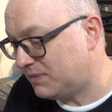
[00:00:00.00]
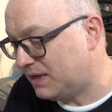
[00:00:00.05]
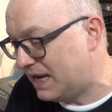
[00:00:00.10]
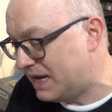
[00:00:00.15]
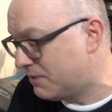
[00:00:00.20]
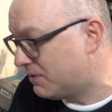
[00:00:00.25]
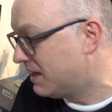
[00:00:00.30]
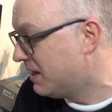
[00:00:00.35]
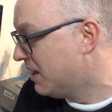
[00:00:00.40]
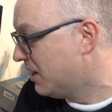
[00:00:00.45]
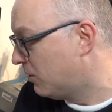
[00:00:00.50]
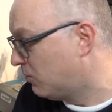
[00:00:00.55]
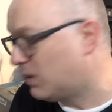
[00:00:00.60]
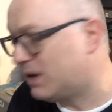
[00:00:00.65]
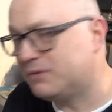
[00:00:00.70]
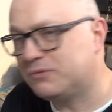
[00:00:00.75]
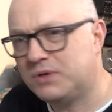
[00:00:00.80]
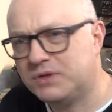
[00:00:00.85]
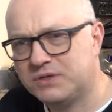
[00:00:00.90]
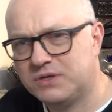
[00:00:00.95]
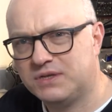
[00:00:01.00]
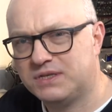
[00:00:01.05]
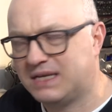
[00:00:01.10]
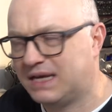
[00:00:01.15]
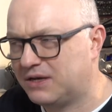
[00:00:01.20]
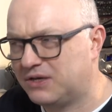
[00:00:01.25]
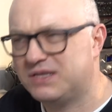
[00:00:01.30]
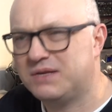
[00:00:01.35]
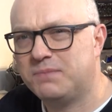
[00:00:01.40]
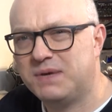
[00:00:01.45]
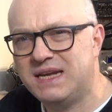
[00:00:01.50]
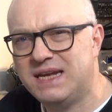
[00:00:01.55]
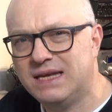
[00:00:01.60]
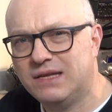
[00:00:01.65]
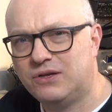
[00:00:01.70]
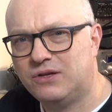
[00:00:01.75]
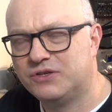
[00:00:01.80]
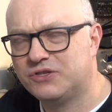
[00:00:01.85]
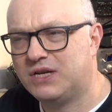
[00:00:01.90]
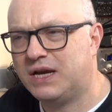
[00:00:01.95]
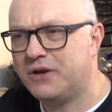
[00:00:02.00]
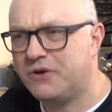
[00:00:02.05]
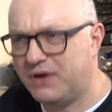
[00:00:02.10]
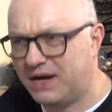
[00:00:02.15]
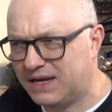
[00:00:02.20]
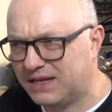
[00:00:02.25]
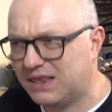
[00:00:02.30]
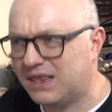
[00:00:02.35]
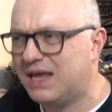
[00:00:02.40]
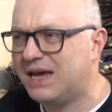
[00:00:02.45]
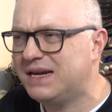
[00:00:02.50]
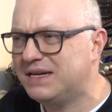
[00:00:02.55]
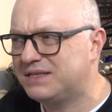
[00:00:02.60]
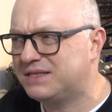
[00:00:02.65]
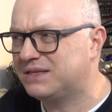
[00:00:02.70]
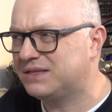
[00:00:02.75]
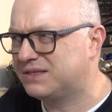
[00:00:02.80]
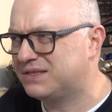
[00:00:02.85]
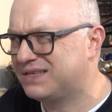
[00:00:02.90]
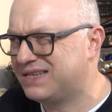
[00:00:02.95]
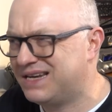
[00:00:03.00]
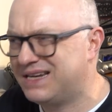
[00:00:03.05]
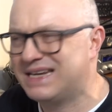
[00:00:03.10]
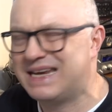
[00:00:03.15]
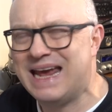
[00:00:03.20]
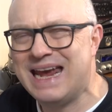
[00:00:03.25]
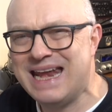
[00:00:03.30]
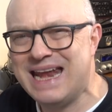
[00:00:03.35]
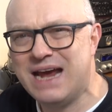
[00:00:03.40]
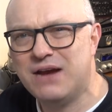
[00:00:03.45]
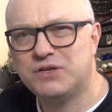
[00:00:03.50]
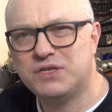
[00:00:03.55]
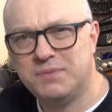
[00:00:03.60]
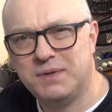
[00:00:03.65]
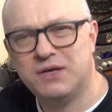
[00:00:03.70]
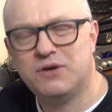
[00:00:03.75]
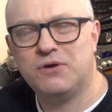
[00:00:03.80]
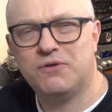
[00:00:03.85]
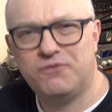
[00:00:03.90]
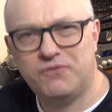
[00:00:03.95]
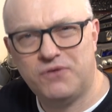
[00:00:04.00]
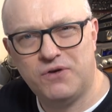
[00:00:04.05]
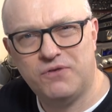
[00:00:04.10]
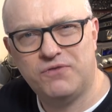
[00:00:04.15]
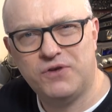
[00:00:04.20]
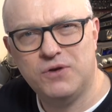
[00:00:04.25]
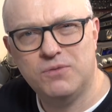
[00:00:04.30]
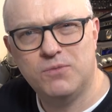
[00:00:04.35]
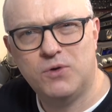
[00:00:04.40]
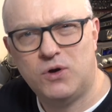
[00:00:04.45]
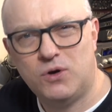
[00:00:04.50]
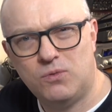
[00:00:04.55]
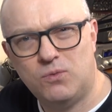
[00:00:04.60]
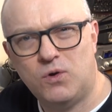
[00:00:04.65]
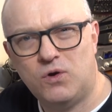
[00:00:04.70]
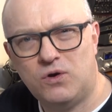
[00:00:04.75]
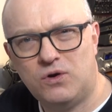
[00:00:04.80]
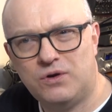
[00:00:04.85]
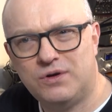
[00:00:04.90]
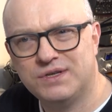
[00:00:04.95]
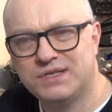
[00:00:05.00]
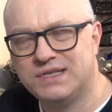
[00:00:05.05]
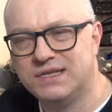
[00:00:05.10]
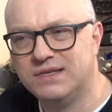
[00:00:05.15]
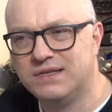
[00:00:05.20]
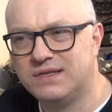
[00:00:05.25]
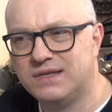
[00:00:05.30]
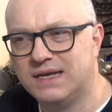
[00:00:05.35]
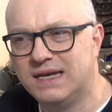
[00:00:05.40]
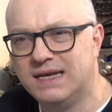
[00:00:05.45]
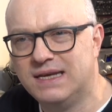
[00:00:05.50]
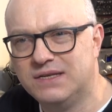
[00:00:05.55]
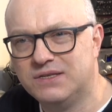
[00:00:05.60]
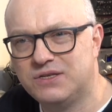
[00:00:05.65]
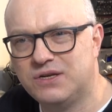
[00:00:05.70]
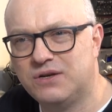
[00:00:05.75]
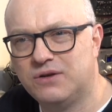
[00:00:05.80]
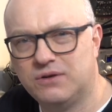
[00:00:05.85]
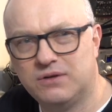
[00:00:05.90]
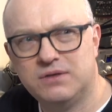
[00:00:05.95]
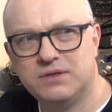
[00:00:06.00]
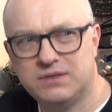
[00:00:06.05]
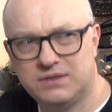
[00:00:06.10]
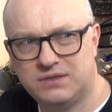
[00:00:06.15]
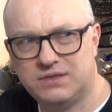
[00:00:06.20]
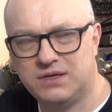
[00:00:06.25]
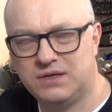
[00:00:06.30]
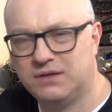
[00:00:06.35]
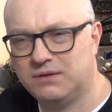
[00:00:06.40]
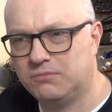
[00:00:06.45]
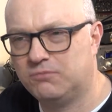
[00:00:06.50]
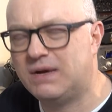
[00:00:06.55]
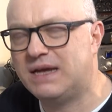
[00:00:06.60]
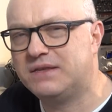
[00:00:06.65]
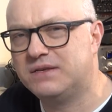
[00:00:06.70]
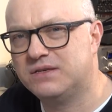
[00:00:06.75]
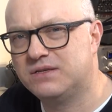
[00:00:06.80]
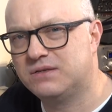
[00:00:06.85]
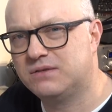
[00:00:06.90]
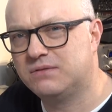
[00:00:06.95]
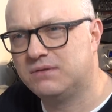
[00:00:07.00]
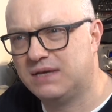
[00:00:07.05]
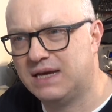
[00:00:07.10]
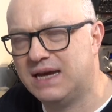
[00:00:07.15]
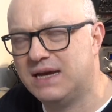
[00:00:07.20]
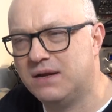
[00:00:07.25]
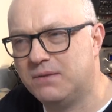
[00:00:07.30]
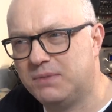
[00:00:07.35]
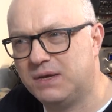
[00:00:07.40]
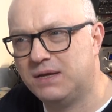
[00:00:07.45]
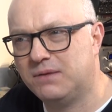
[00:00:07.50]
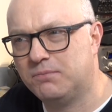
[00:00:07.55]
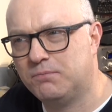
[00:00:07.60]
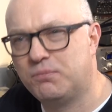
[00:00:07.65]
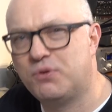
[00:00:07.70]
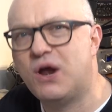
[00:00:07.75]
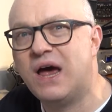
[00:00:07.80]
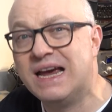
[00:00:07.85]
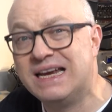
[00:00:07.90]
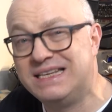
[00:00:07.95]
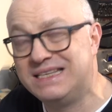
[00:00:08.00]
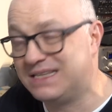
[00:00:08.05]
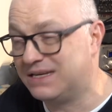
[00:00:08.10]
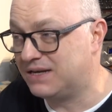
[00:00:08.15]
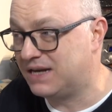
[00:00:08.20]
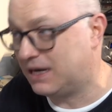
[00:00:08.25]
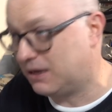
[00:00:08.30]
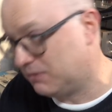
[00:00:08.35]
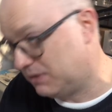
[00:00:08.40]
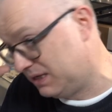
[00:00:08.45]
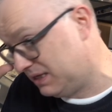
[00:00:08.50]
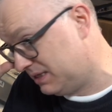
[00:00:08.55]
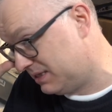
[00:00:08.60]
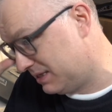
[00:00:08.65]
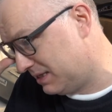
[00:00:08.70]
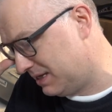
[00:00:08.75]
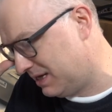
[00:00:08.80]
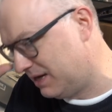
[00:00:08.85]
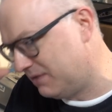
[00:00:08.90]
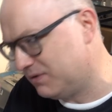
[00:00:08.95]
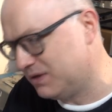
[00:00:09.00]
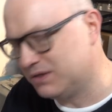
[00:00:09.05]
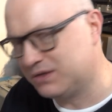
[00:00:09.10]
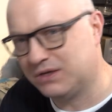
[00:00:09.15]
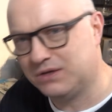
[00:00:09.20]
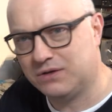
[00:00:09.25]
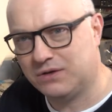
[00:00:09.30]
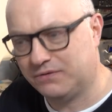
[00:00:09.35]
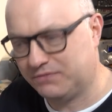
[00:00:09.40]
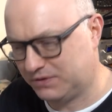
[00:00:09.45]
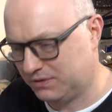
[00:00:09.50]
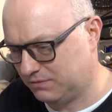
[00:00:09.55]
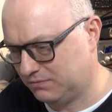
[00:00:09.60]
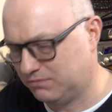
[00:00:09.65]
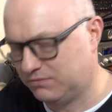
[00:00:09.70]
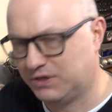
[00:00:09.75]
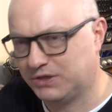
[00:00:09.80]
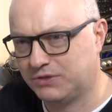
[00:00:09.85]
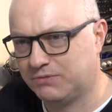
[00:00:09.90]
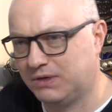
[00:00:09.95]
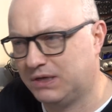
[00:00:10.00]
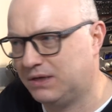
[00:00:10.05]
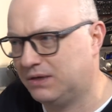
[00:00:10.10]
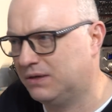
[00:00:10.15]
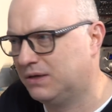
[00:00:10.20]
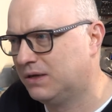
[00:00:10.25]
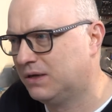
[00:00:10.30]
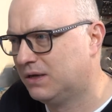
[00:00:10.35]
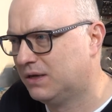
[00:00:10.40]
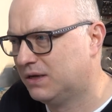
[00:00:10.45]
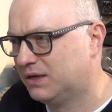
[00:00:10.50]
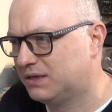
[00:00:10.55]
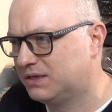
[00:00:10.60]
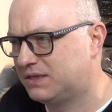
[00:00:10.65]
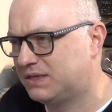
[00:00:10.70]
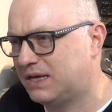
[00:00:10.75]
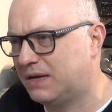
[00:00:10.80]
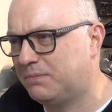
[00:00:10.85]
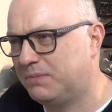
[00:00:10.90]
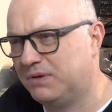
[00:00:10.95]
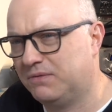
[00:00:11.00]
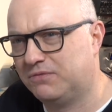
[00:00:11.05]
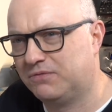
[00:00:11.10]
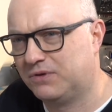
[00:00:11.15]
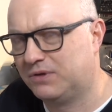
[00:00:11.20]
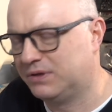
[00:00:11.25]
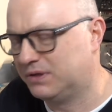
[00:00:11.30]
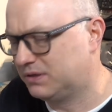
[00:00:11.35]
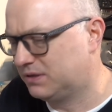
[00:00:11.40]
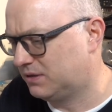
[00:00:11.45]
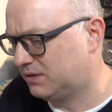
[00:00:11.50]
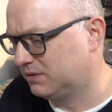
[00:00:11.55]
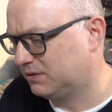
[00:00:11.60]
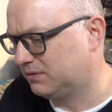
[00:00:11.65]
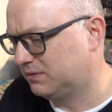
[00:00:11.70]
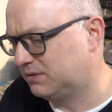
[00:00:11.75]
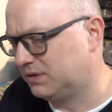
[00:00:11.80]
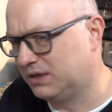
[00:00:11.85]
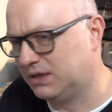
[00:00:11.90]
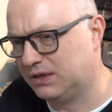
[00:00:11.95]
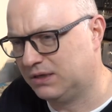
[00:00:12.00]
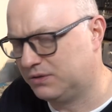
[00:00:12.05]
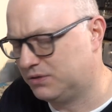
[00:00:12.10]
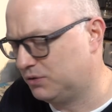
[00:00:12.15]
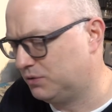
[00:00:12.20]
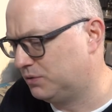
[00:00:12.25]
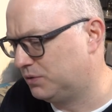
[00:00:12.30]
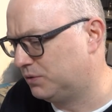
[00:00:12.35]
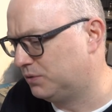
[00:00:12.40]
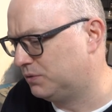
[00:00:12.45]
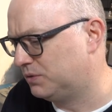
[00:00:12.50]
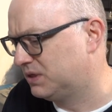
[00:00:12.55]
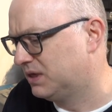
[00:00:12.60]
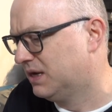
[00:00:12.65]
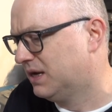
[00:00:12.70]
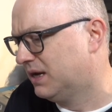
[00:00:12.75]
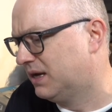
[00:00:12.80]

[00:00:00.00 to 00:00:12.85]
Anyway, what I was going to say, because I've been ill all January, I'd like to start getting out of it, go for a few more walks and things. The weather's getting a bit brighter now, at least in the evening, so you don't have to watch where you step in for all the dog doo-doos.